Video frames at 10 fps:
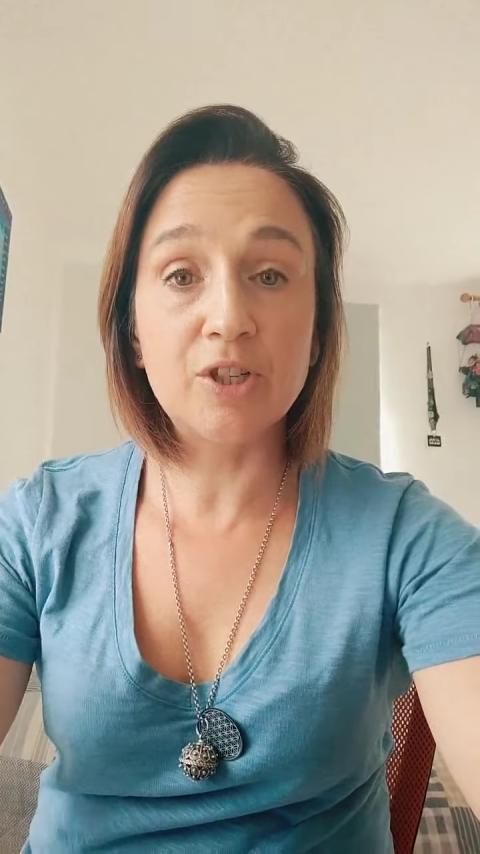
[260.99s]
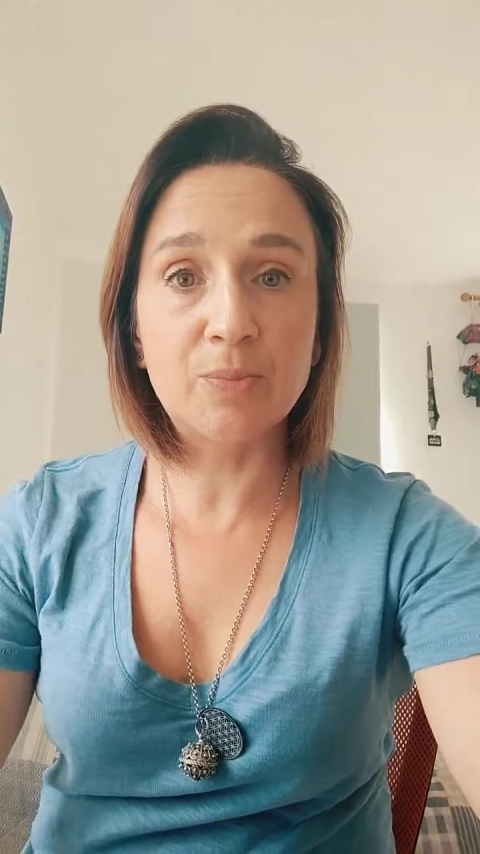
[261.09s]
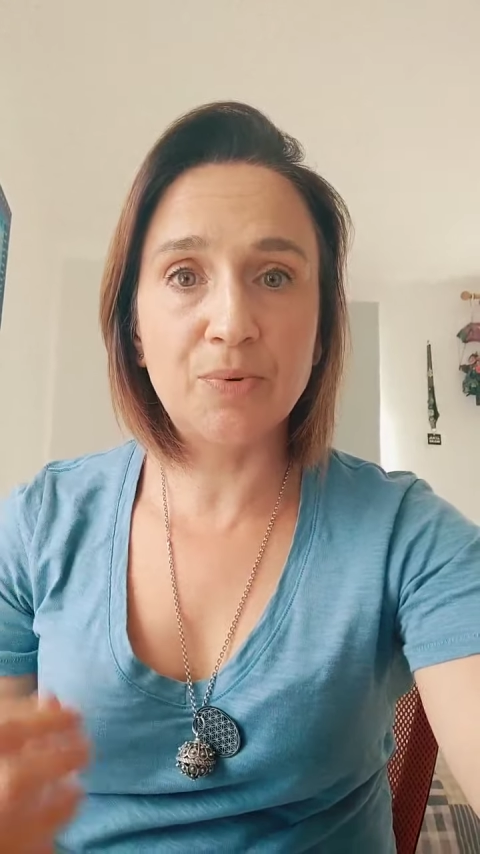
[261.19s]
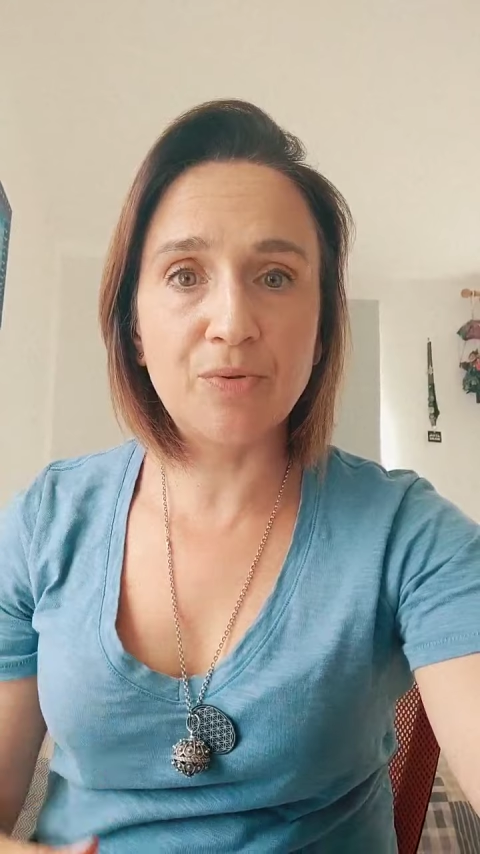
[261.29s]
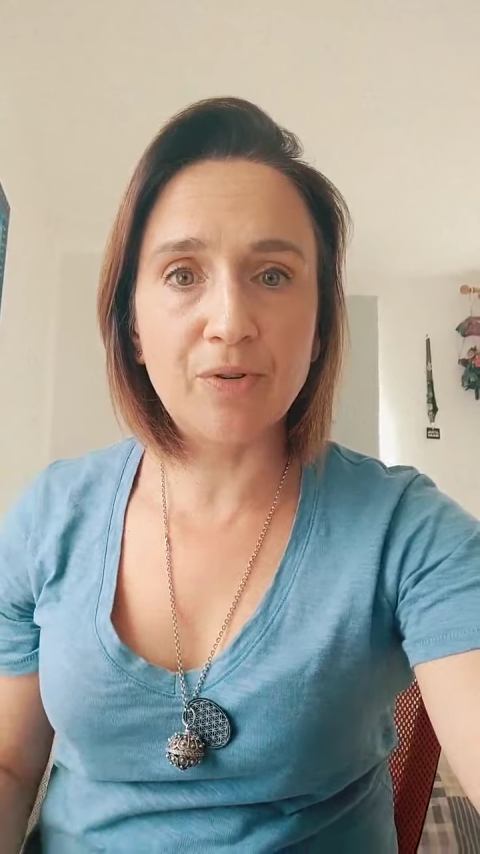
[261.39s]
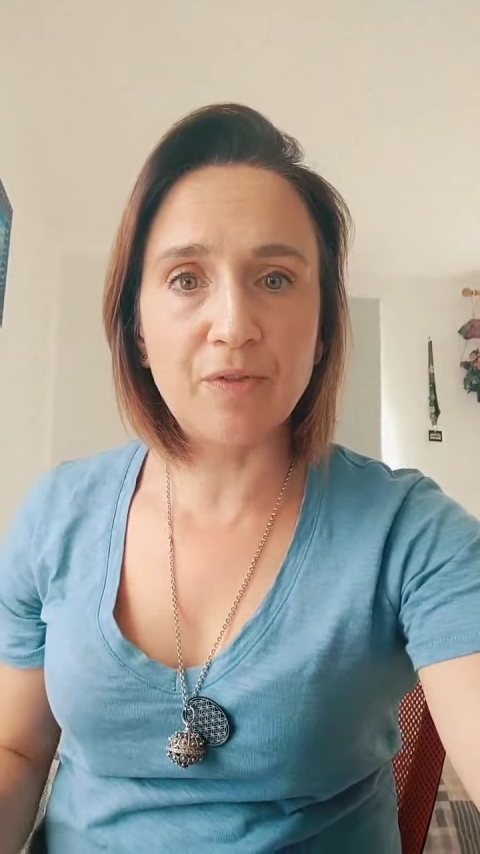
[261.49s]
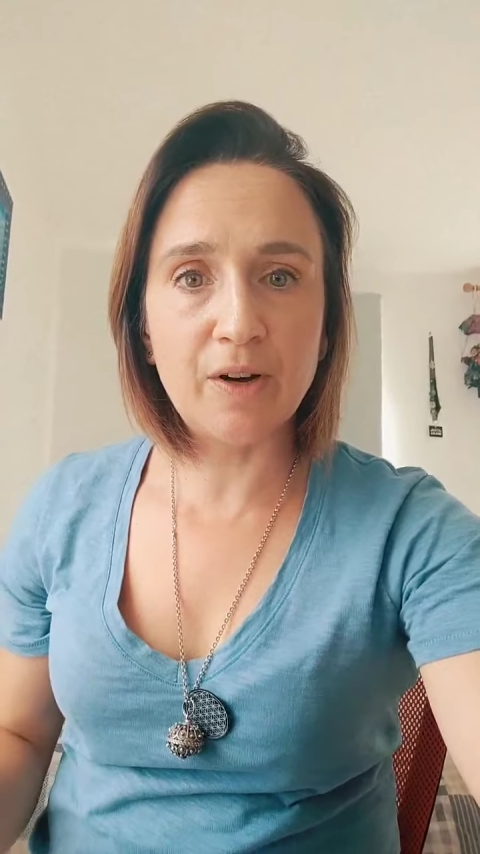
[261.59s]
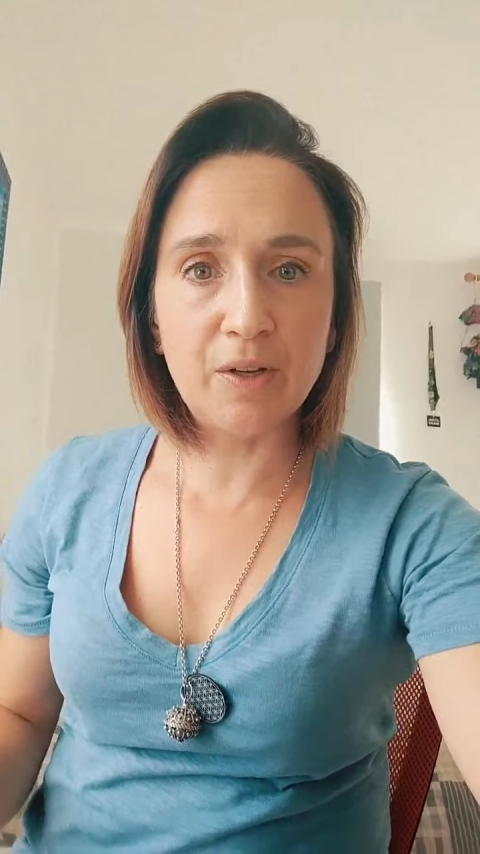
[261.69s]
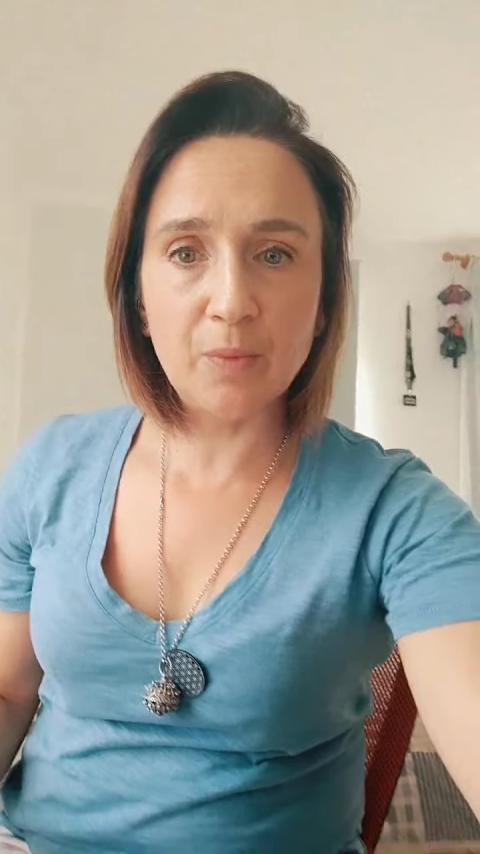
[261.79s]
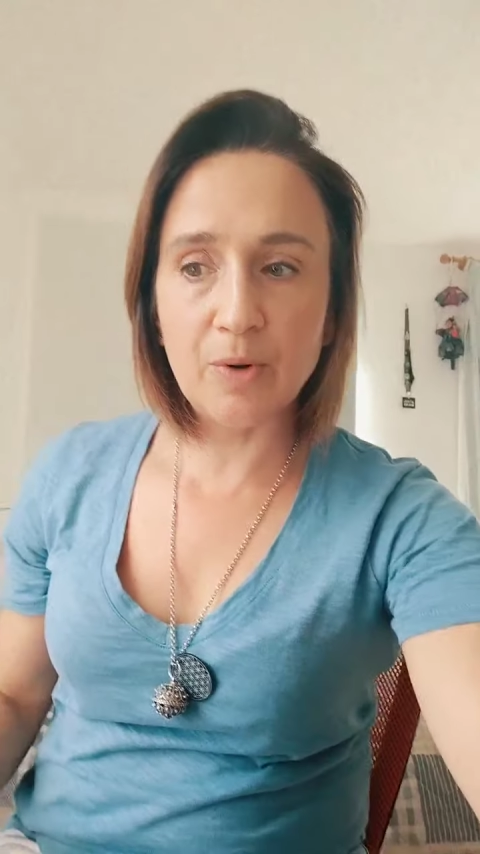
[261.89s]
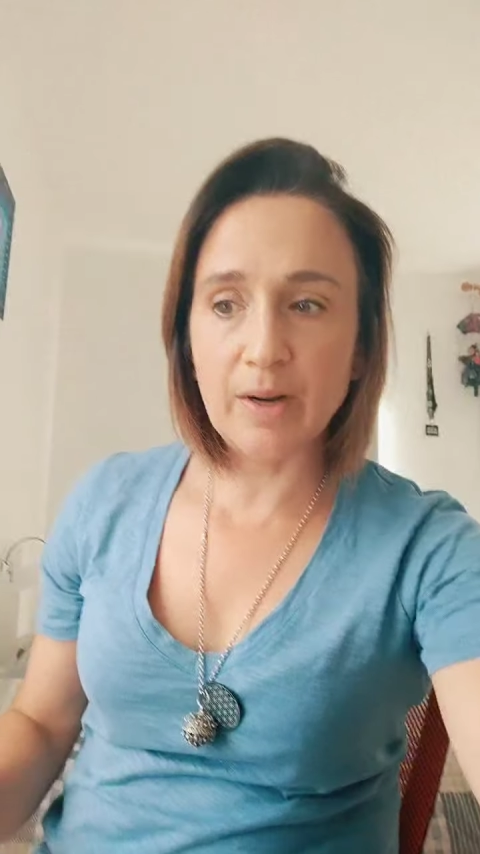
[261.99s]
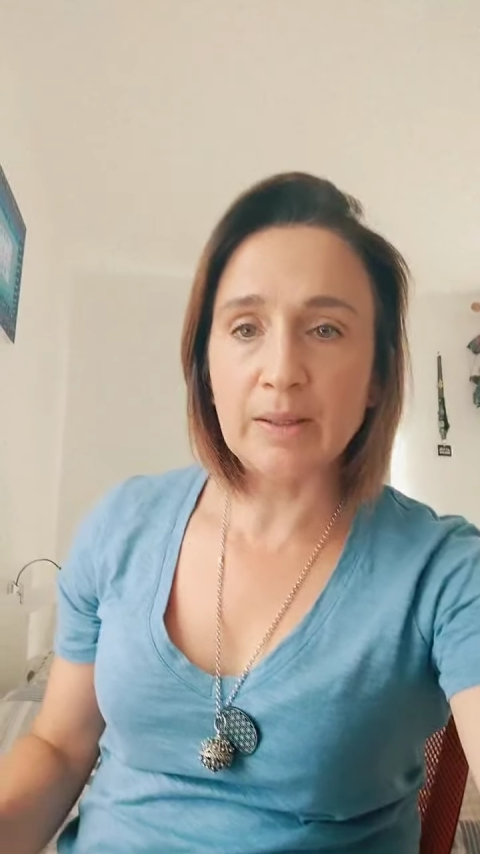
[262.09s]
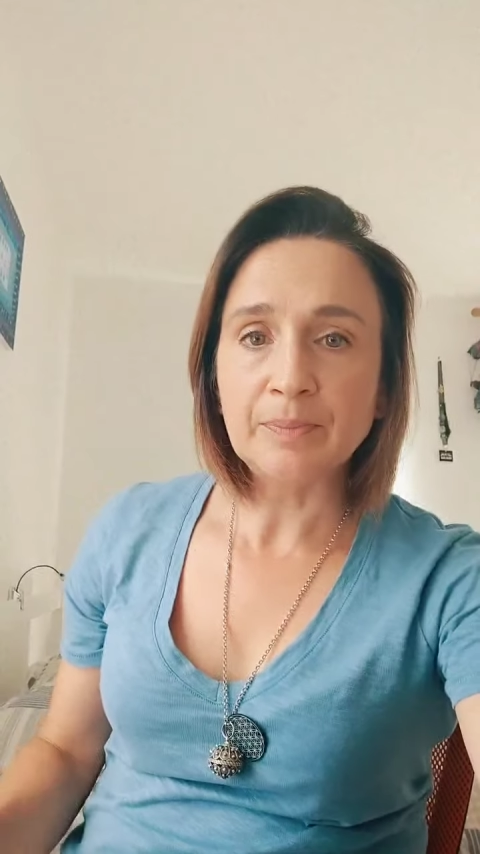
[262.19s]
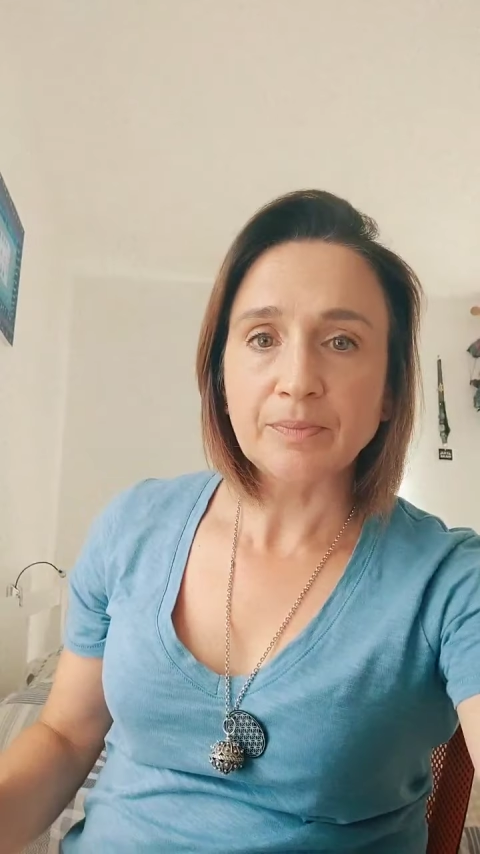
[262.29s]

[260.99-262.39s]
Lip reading: just purify the water.